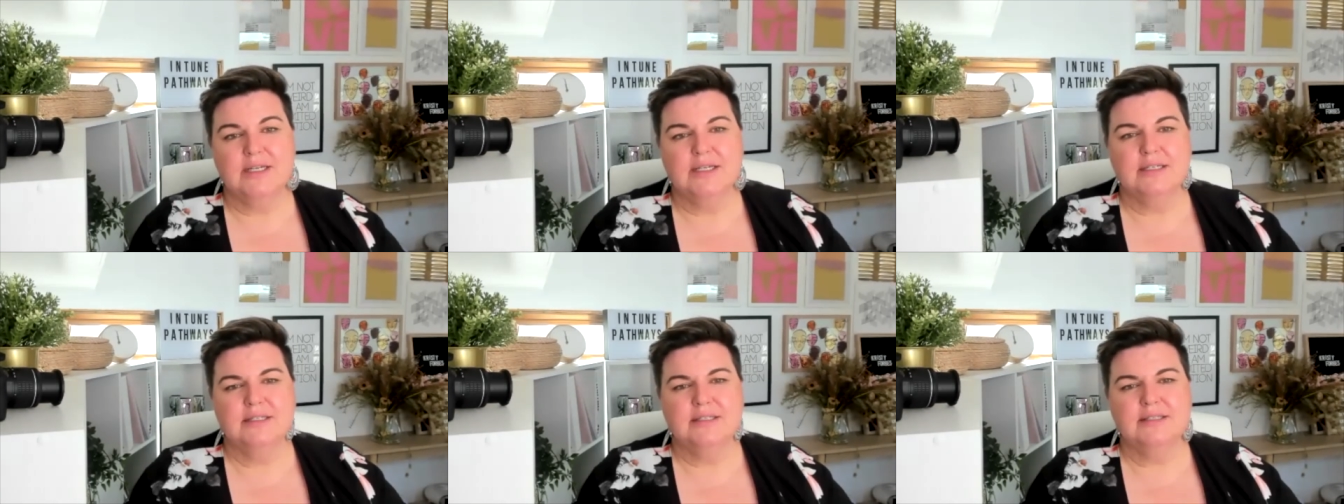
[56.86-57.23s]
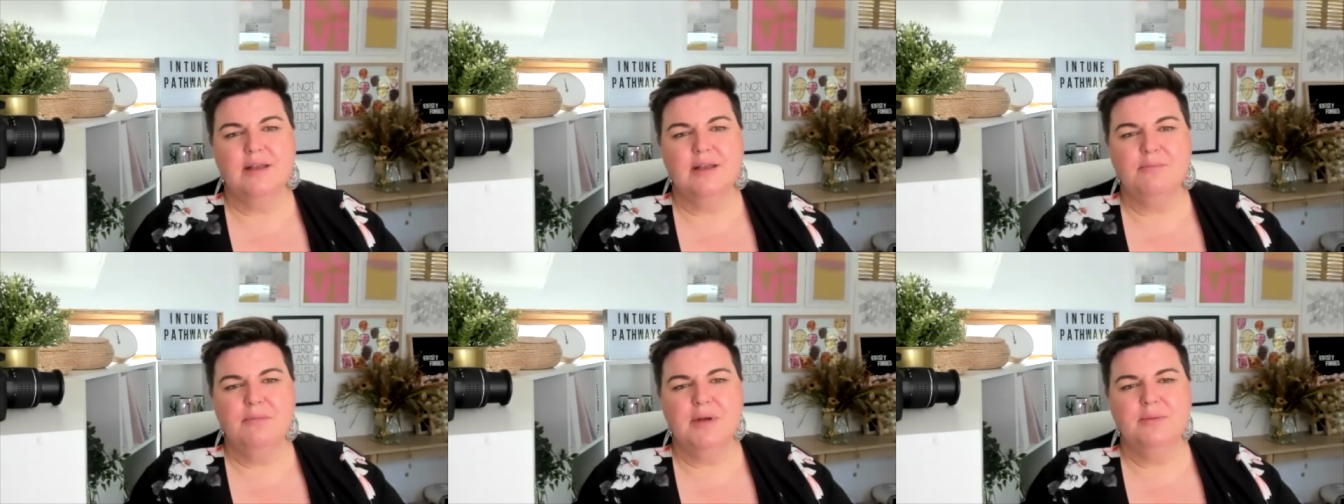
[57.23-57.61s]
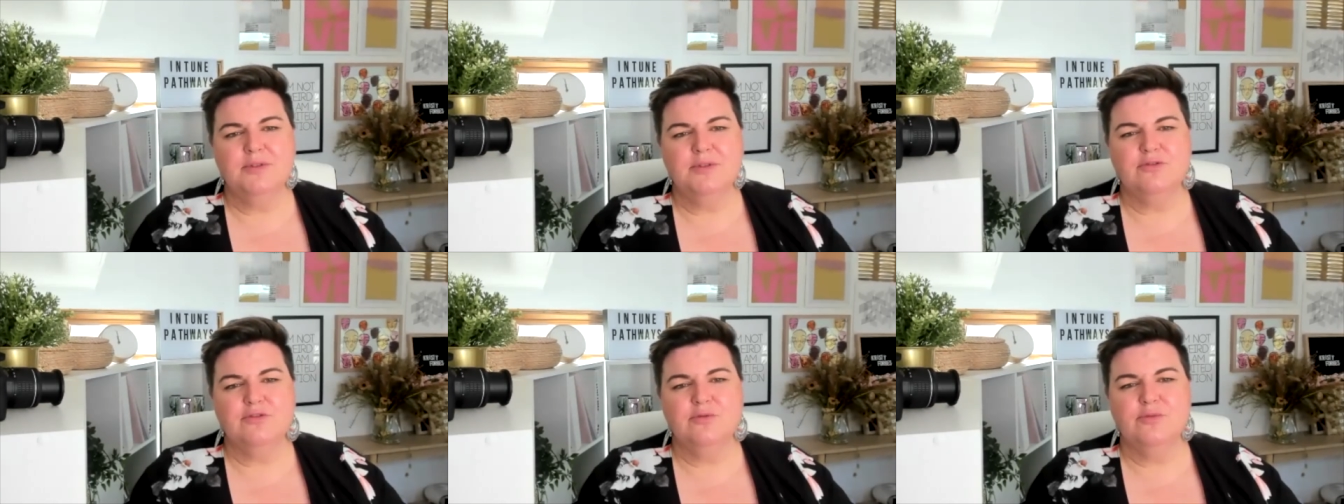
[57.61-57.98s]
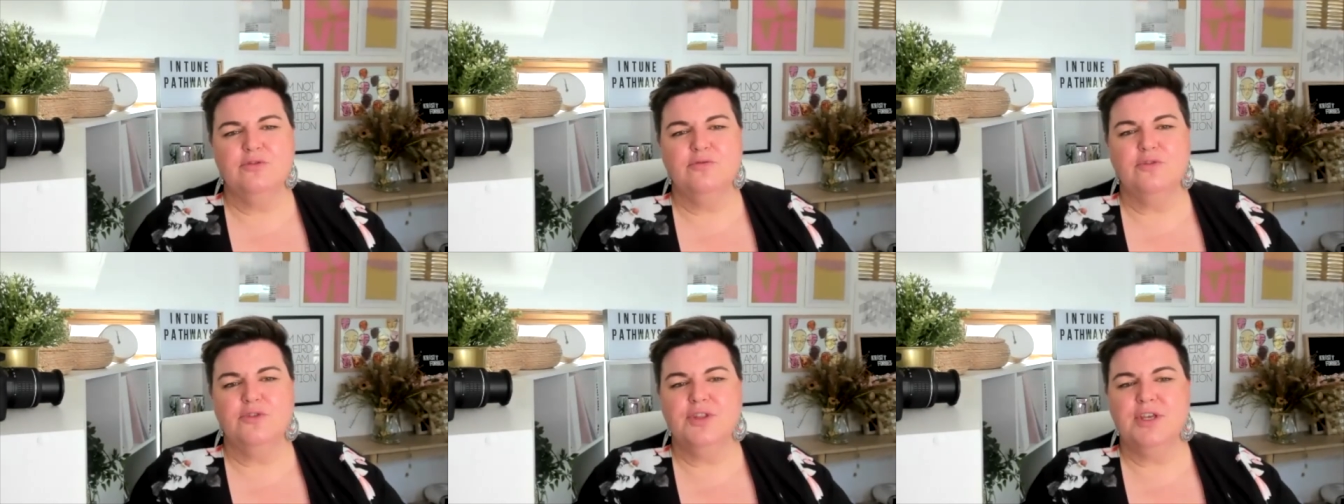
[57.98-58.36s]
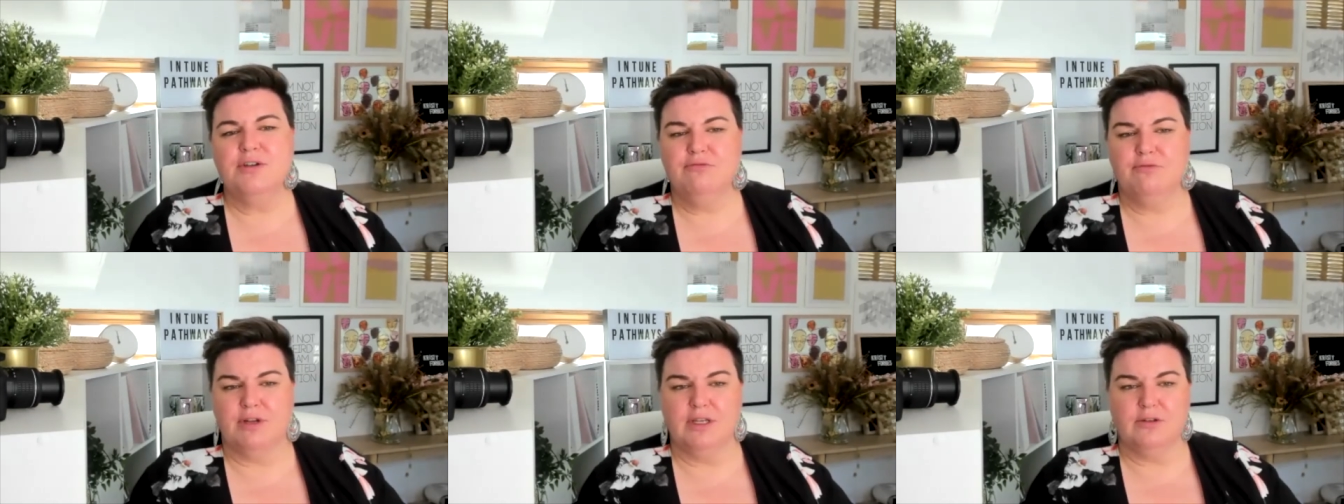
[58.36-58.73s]
Some mums remove all their
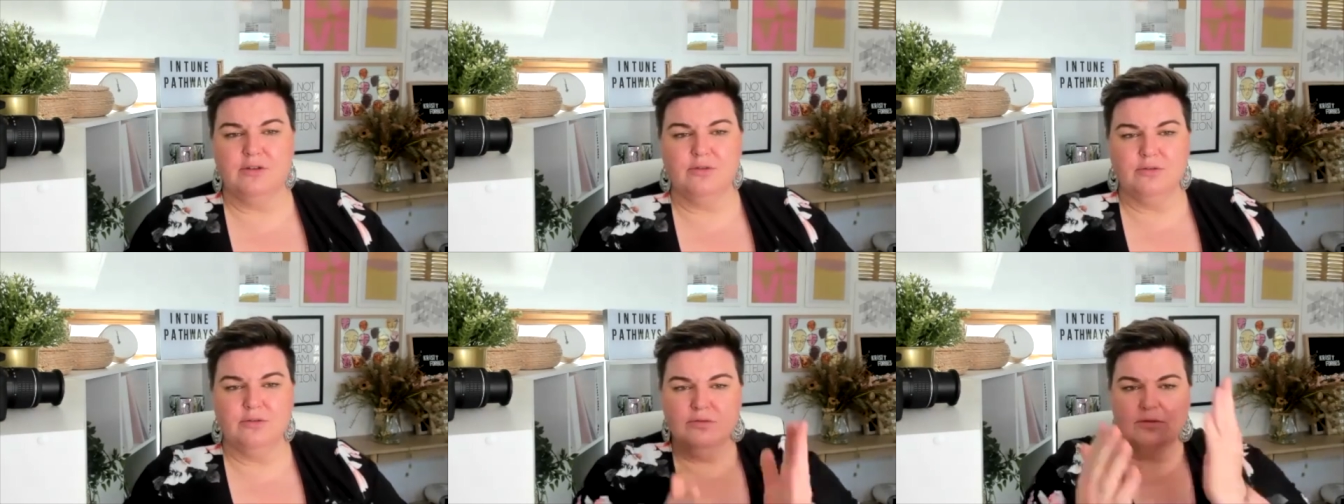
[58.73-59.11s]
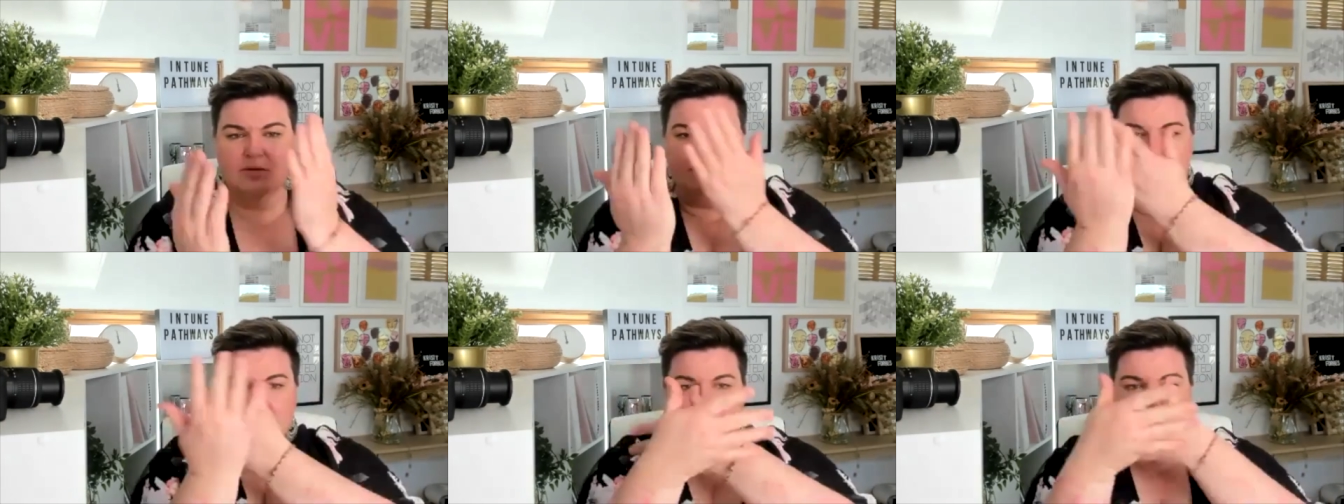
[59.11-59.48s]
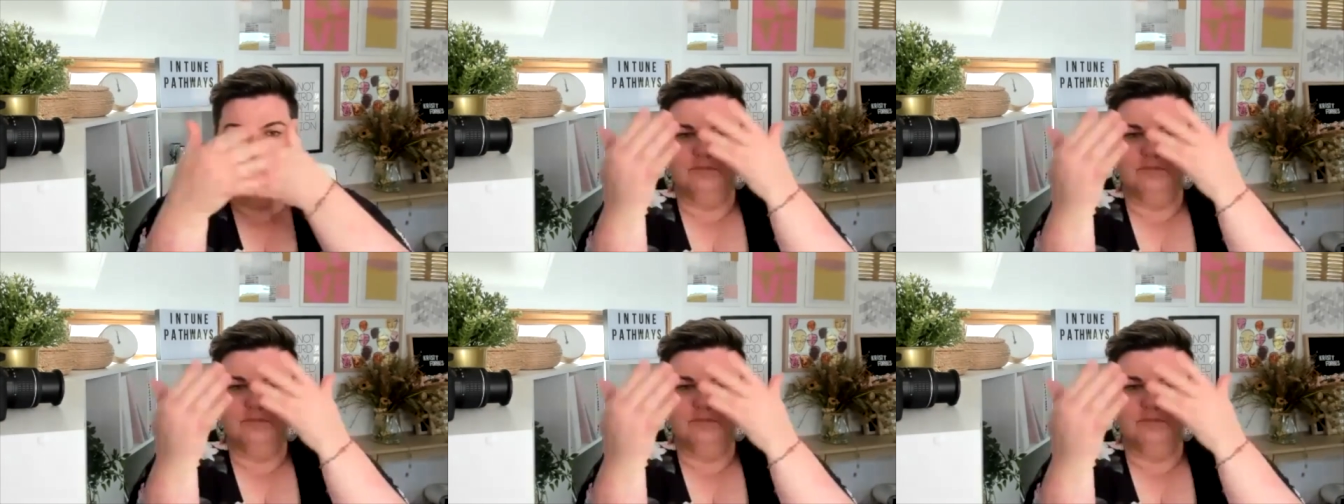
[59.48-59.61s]
wrinkles.